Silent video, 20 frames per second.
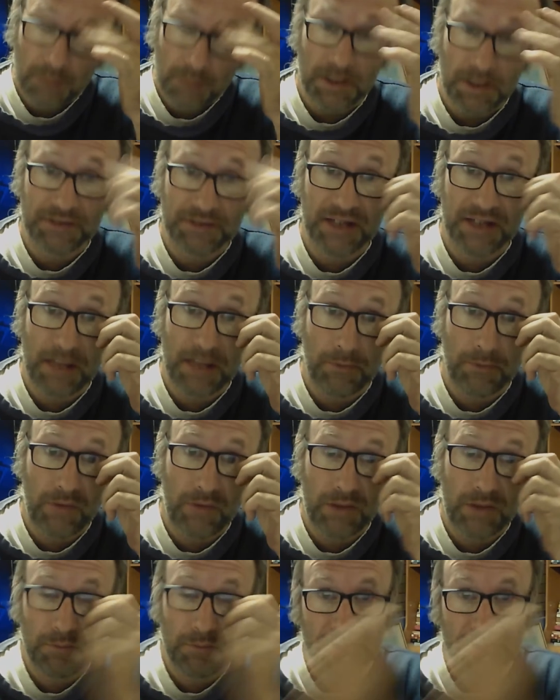Plus a couple of
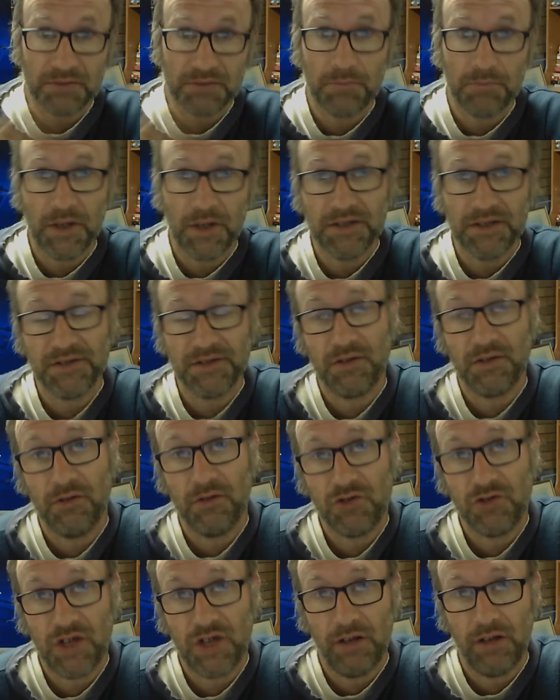other bits and pieces on
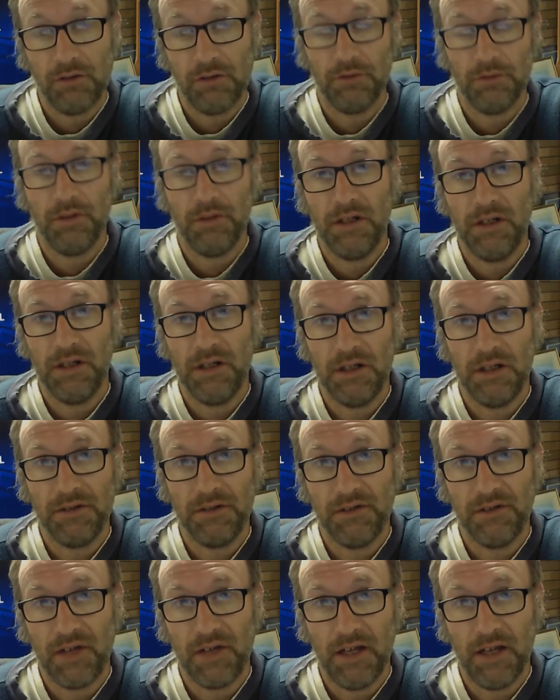the channel
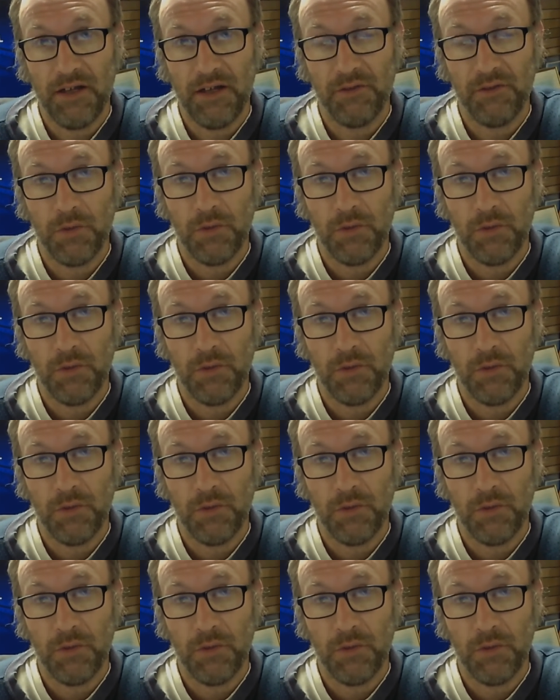today as